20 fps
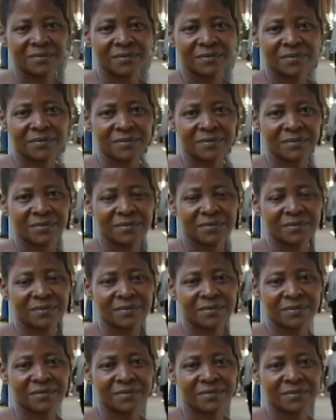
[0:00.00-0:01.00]

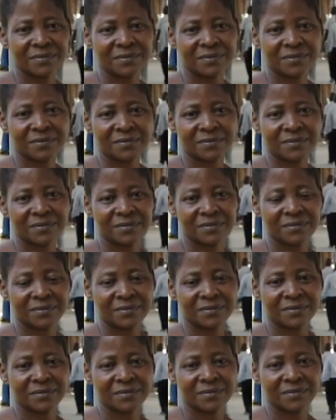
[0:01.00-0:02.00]

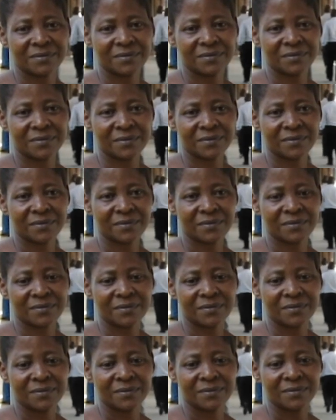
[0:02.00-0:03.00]

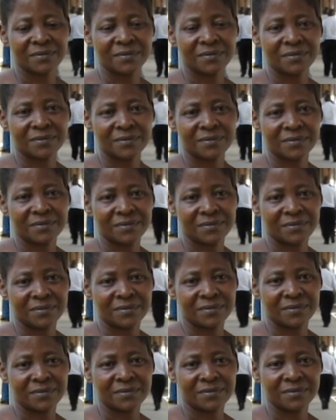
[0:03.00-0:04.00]

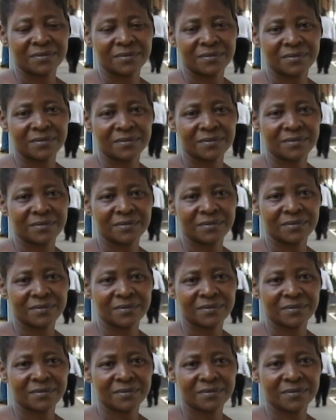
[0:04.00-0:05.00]

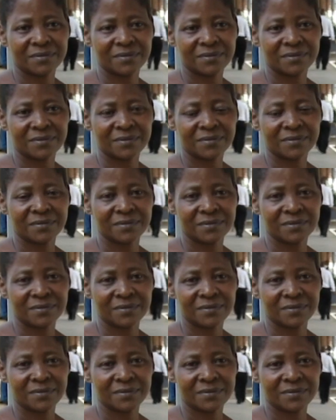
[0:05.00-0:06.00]

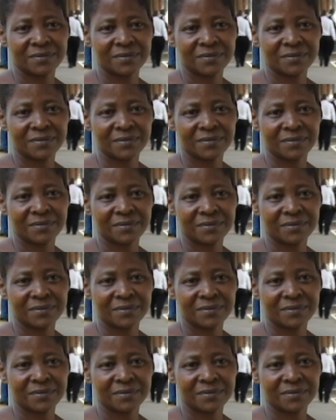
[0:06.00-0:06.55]
No one is speaking in this clip.